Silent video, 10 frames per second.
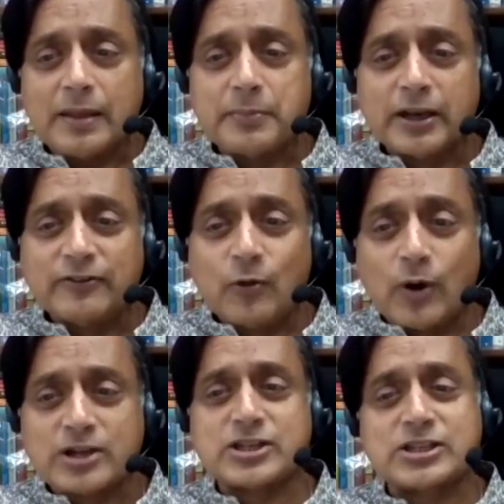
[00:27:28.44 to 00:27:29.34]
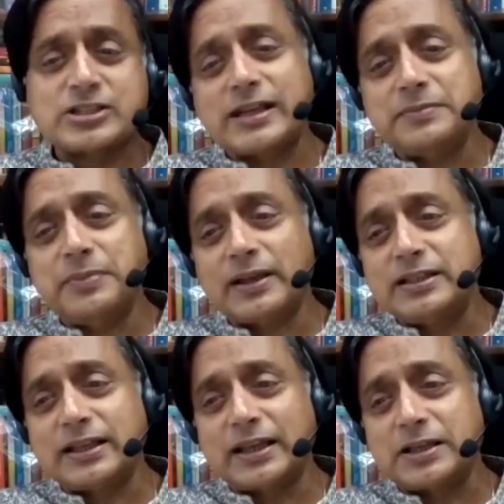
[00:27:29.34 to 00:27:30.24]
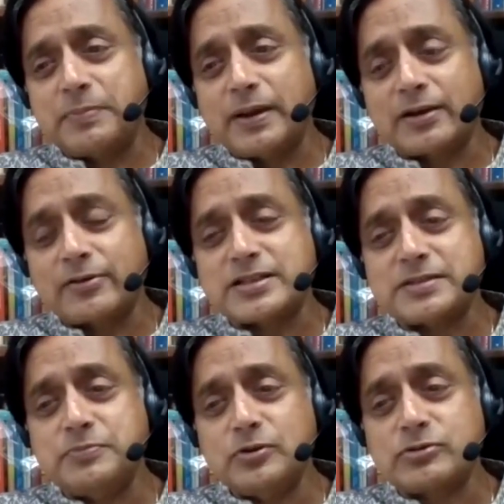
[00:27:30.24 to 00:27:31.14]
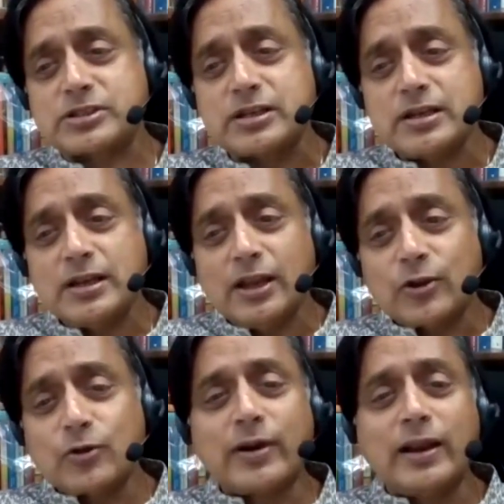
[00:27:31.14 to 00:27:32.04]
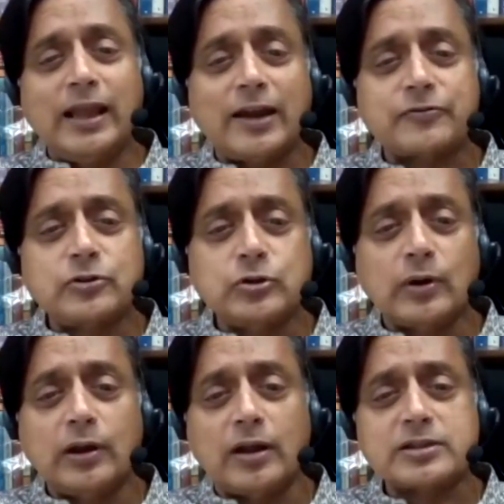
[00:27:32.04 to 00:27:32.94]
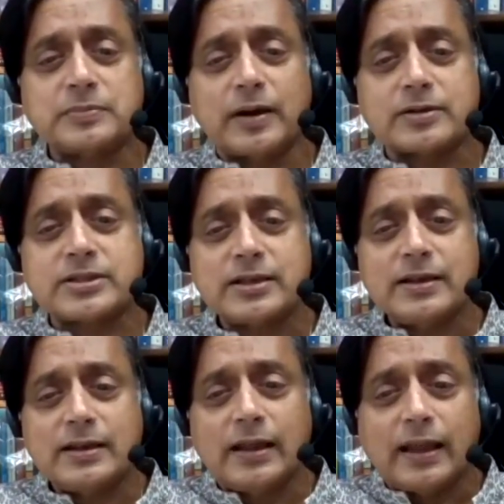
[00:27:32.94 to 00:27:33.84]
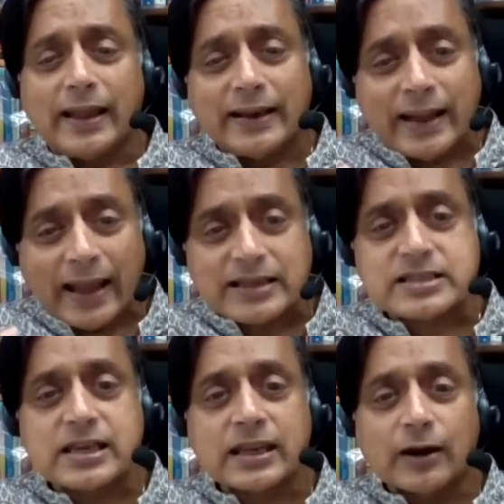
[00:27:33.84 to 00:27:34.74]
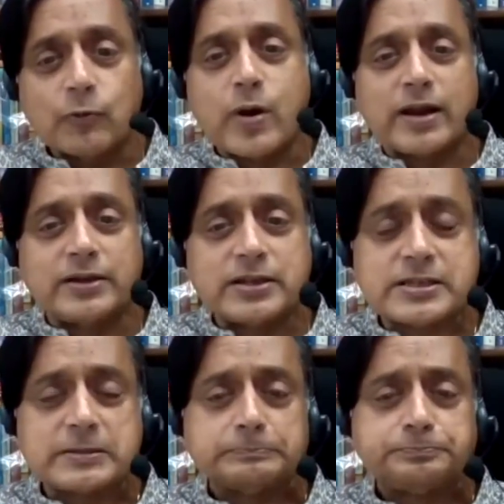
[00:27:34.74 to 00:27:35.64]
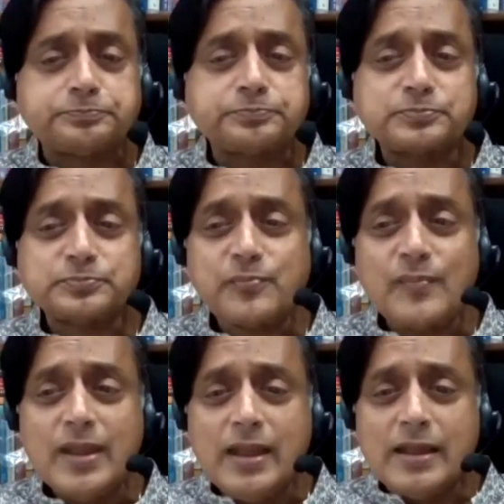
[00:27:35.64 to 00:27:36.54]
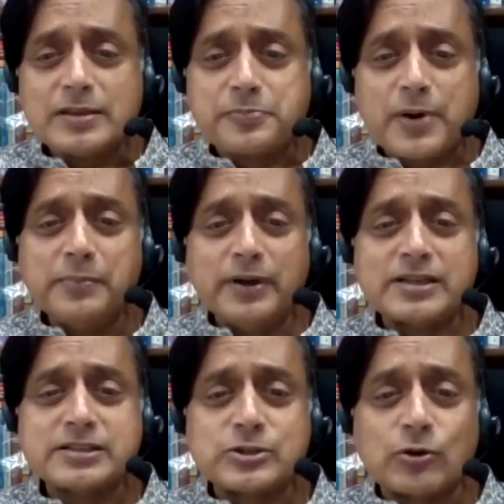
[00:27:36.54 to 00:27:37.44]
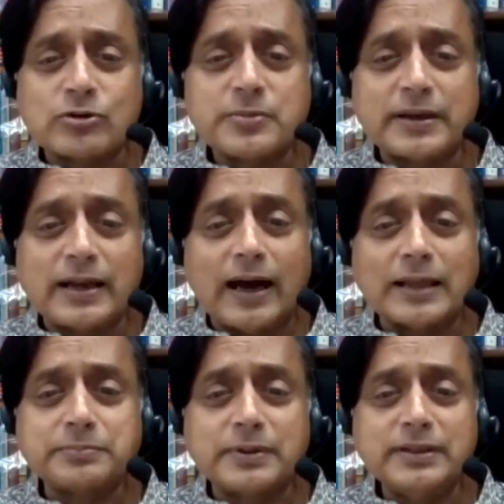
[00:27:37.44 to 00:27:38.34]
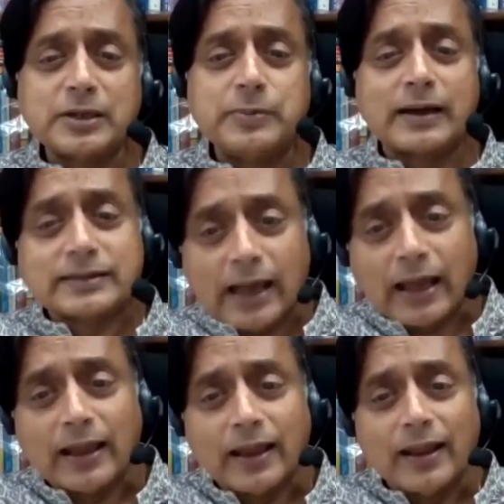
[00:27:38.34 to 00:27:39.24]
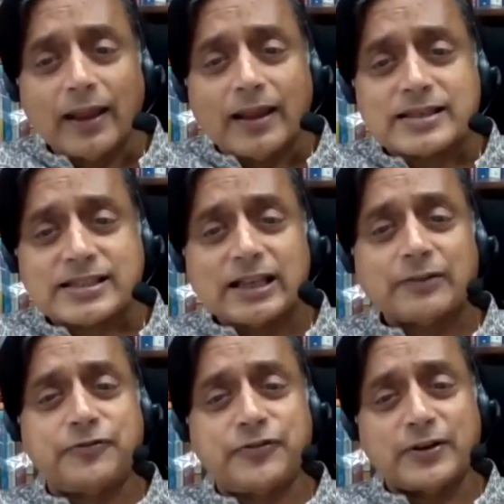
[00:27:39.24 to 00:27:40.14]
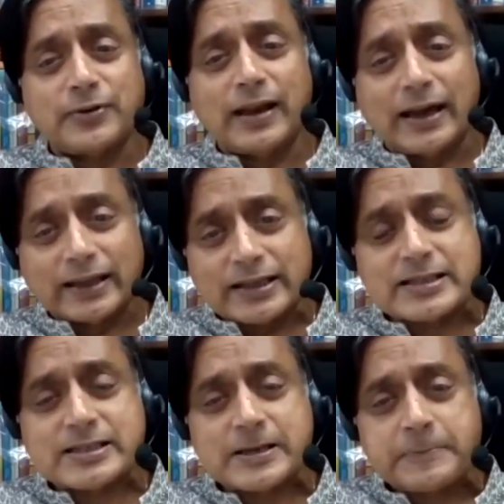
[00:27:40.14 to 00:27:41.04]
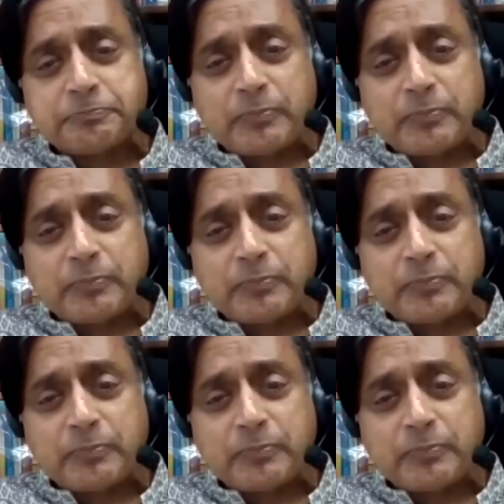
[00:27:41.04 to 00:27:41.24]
But if you want sustainability to get a greater boost, you really have to do a lot about enhancing awareness. The Prime Minister talks about Atmanirbharta, self-reliance.